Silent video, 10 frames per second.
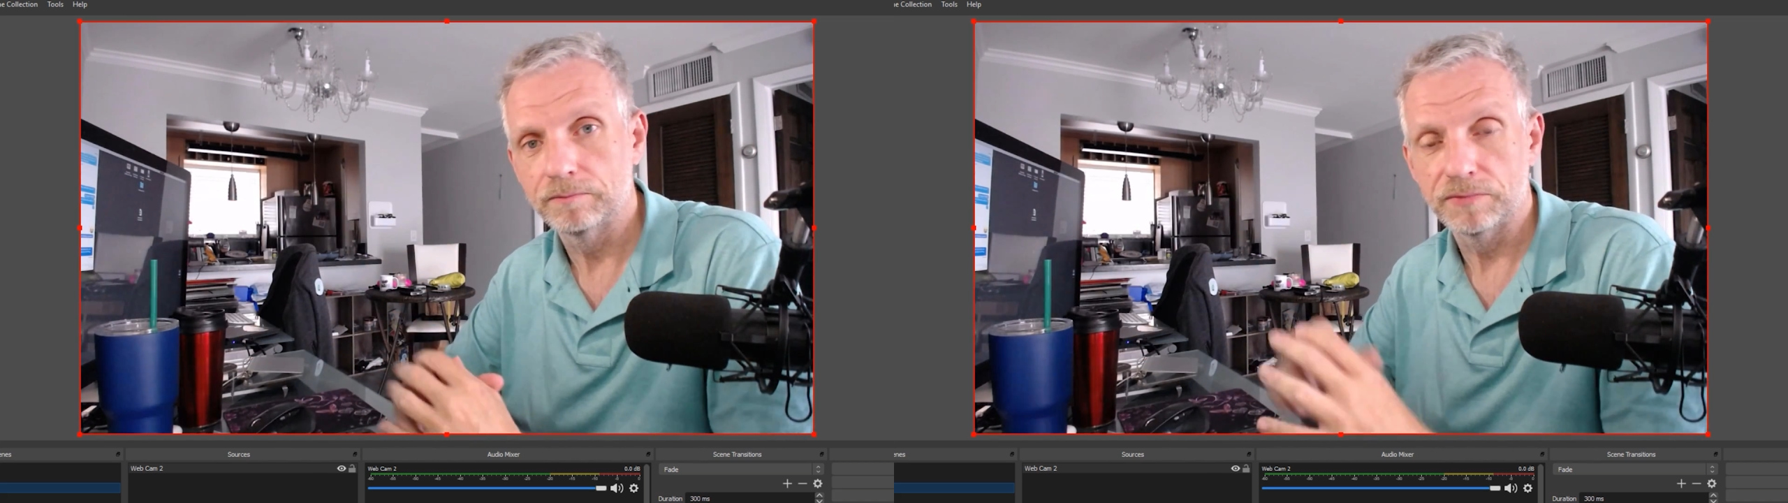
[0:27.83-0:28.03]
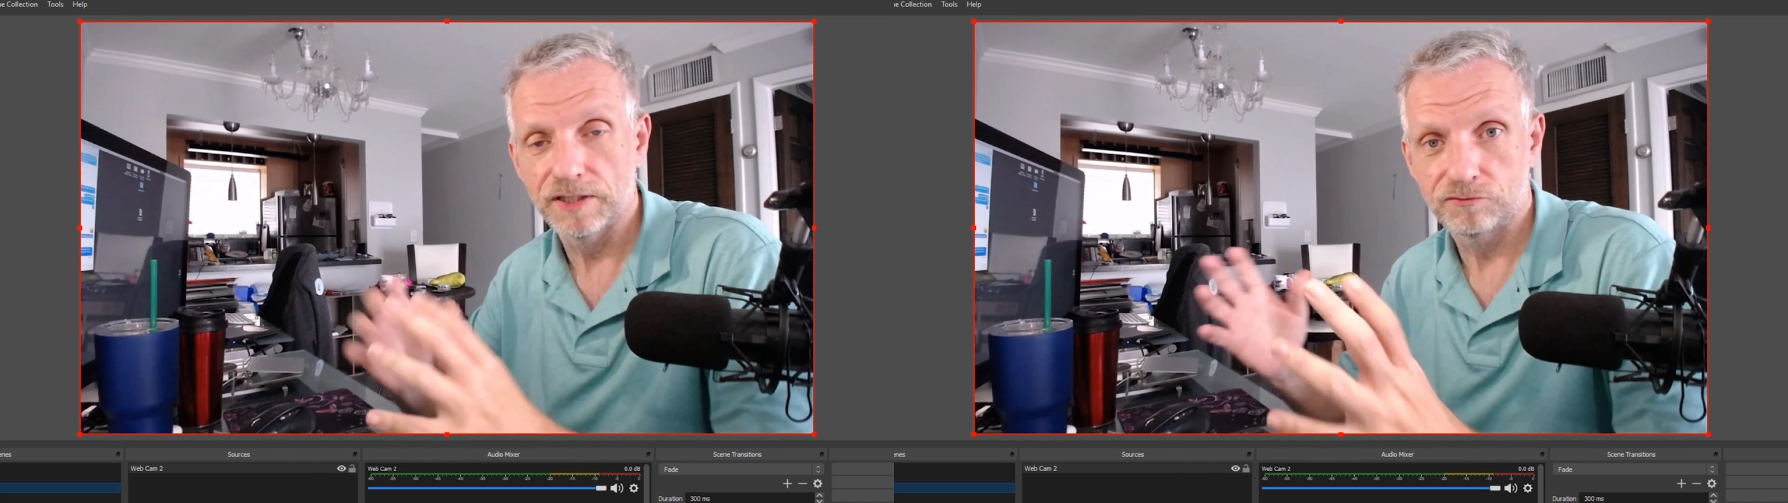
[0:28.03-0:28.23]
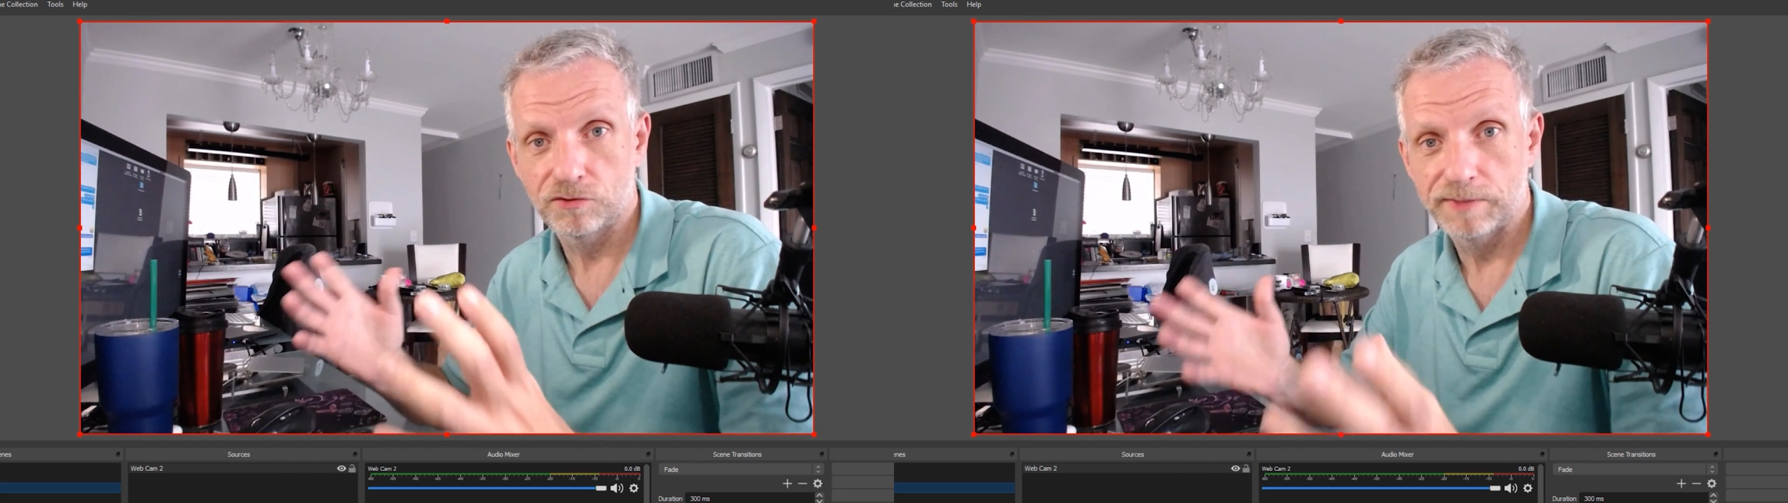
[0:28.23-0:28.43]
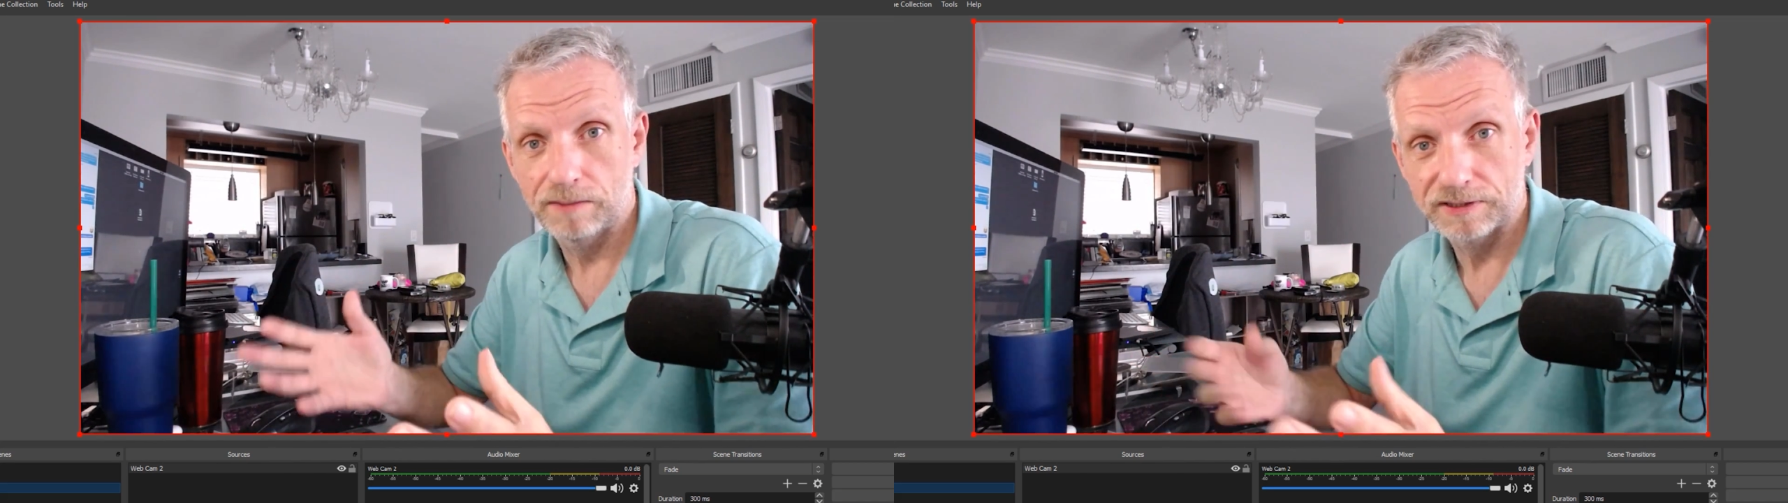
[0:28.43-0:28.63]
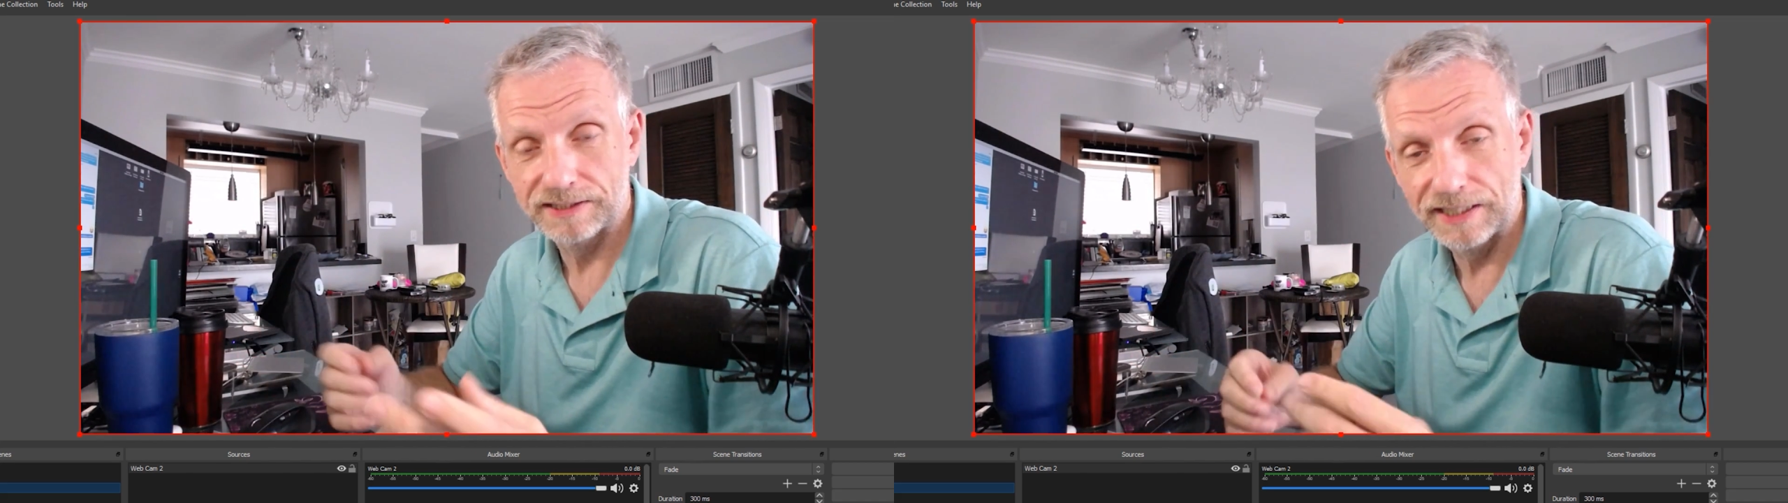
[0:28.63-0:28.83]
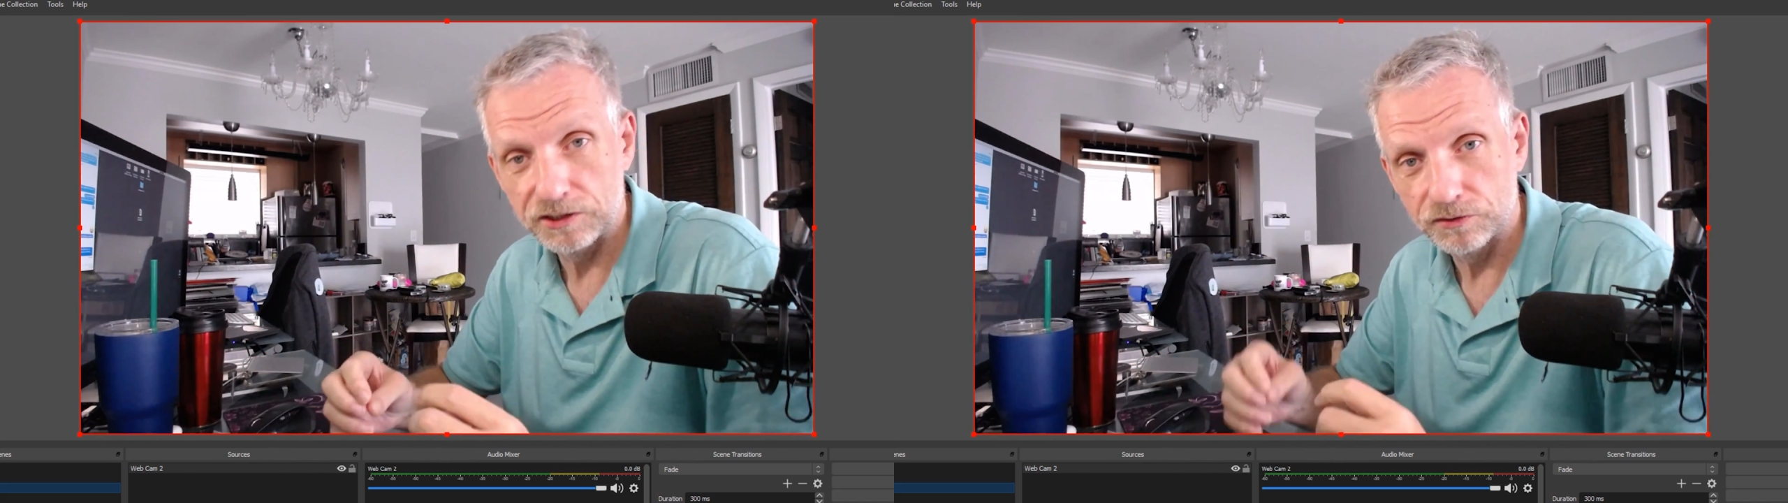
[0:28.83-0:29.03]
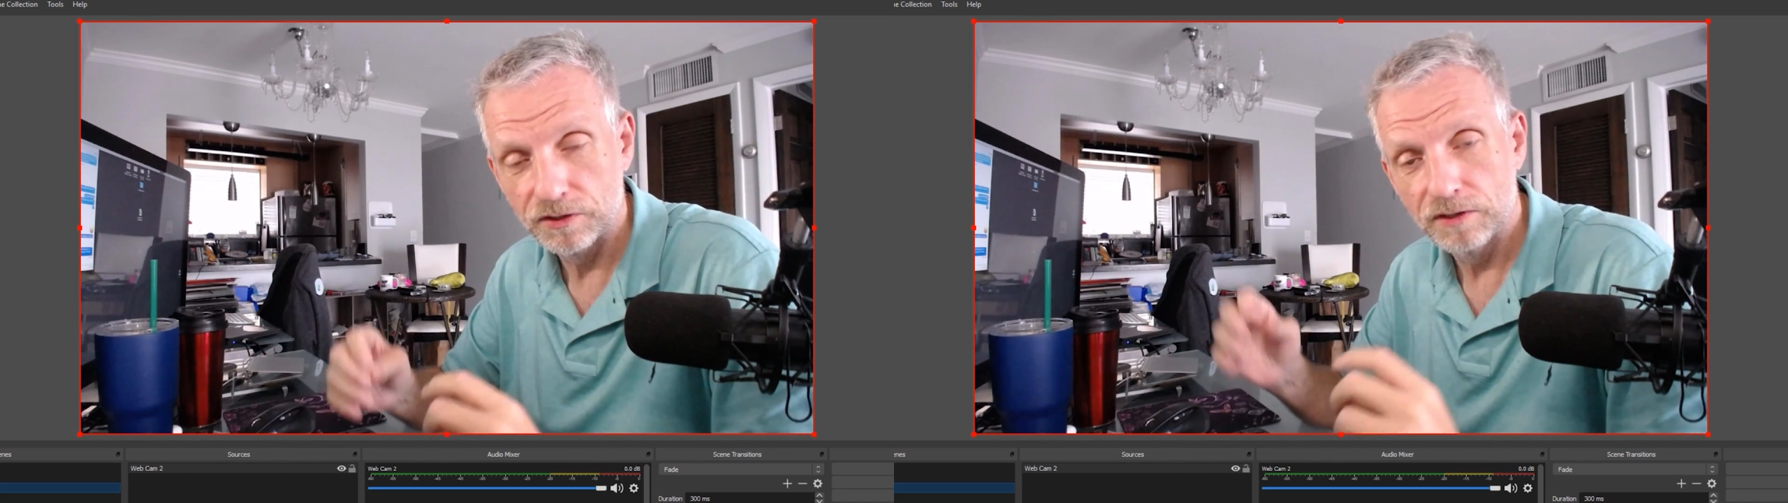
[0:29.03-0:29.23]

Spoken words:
be that from an application,